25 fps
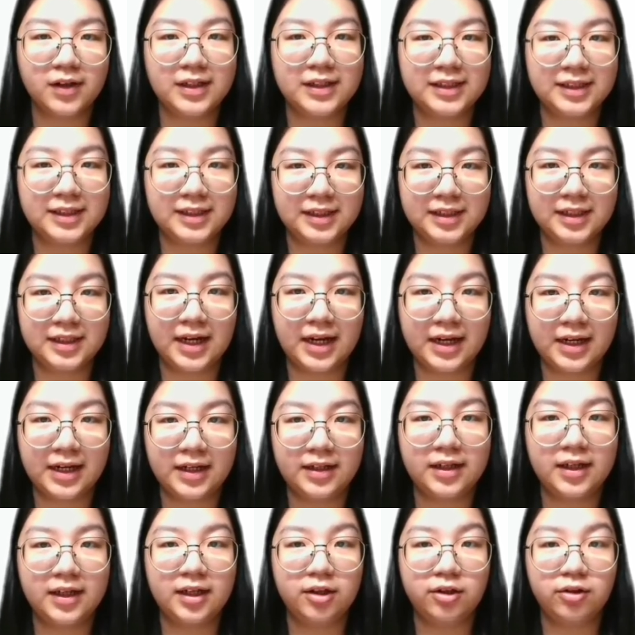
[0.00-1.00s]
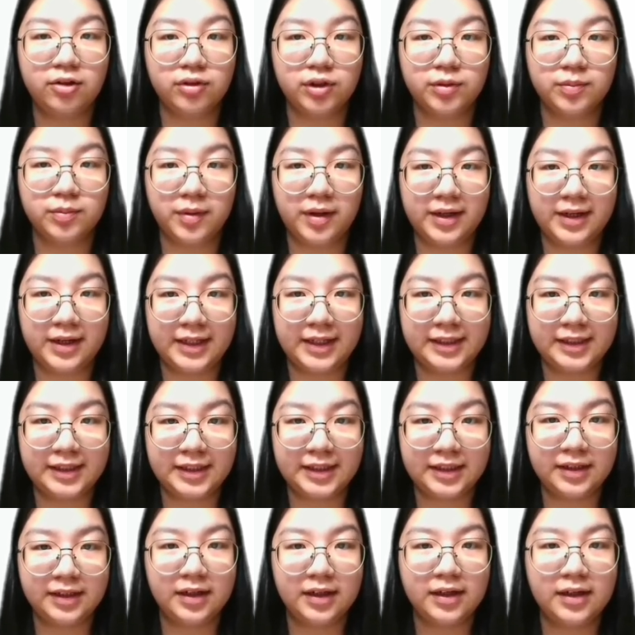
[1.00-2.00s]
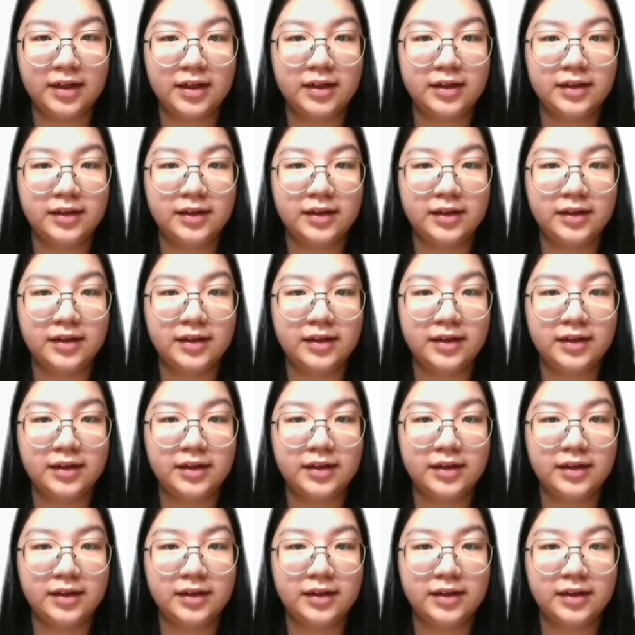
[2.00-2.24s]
cholecystokinin into small intestine.